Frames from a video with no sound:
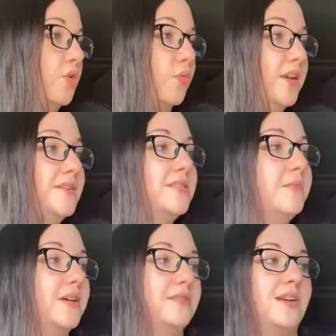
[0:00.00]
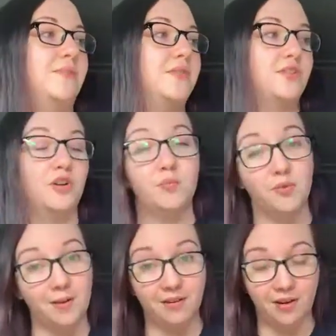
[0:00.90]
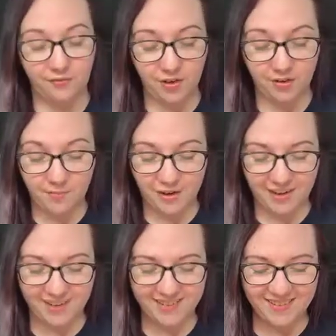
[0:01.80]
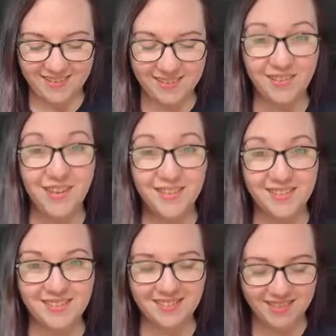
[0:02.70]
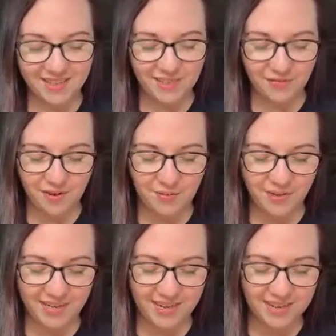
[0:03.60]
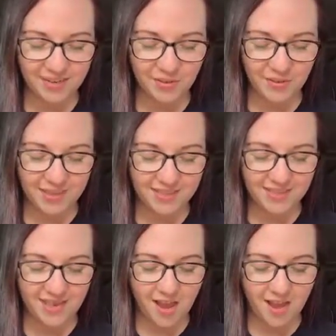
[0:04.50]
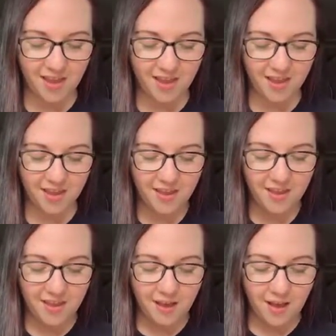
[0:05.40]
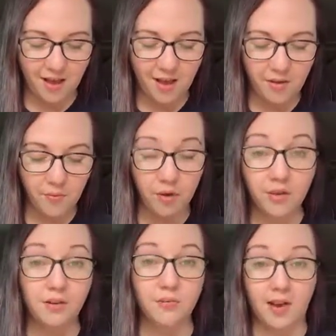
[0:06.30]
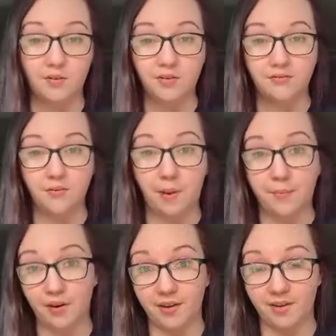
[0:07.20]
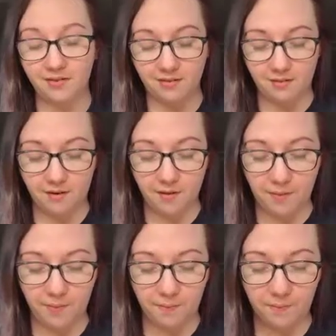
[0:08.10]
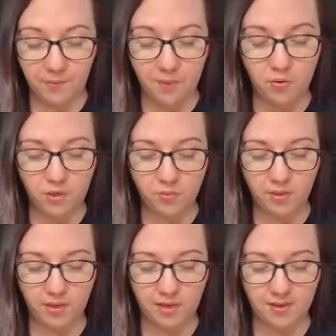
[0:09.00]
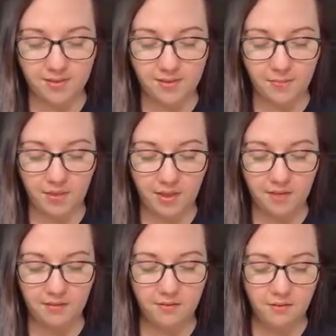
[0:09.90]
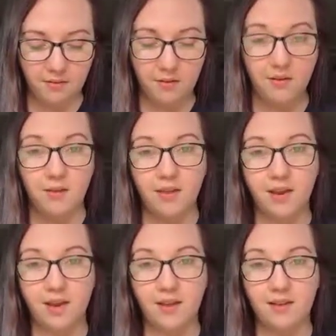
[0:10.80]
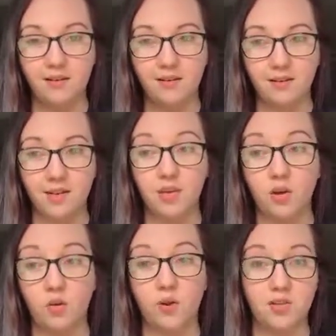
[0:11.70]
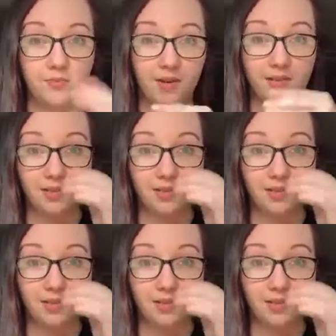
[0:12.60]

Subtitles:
When is the best time to start preparing for your market? So that's a fun one to answer because I work year round for my market. I'm always working on something that can go into my